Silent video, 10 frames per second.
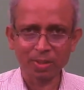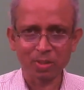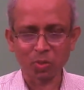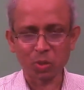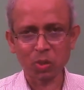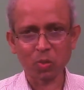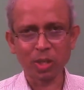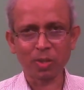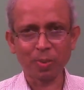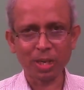So wish you
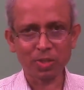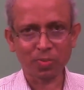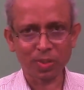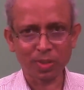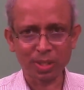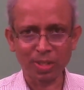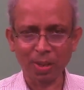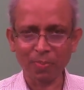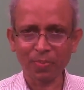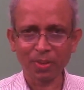all the best for the
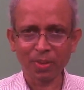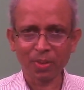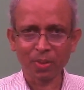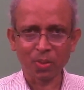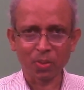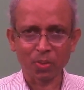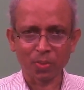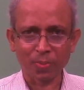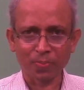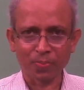exam.
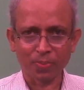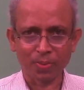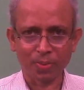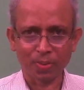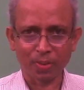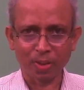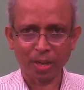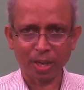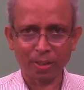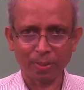So
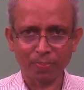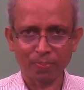I